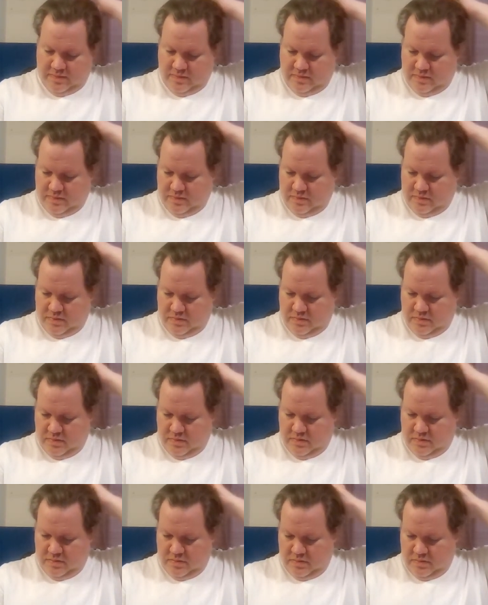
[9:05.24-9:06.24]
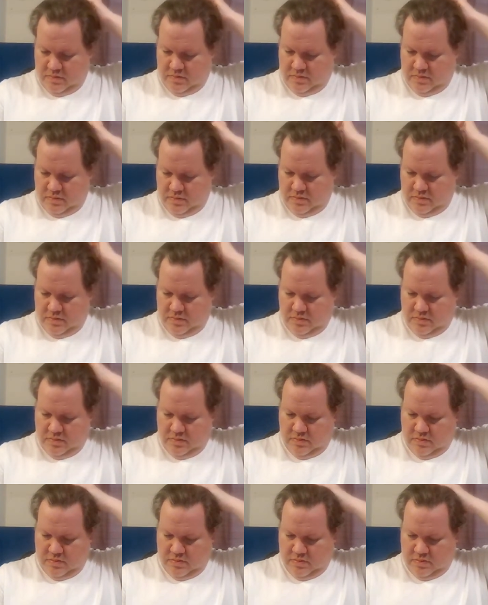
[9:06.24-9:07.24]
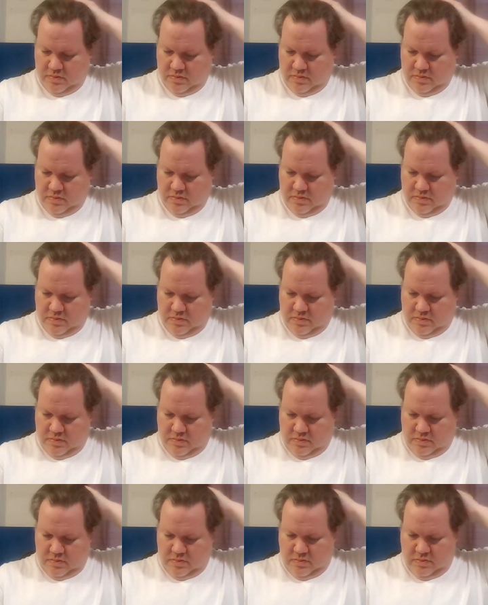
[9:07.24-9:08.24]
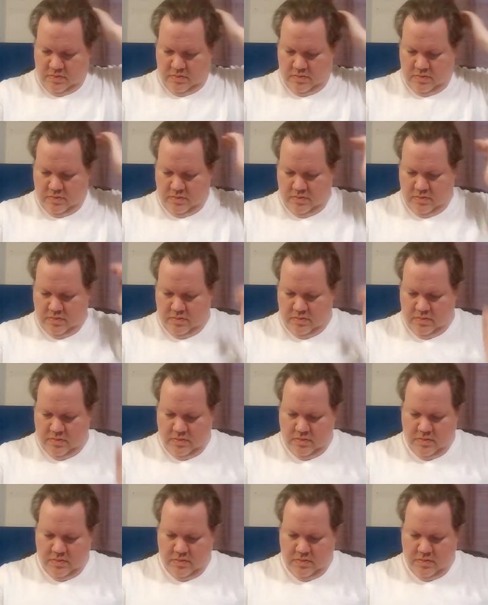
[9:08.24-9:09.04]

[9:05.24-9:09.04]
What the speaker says: Nothing is said.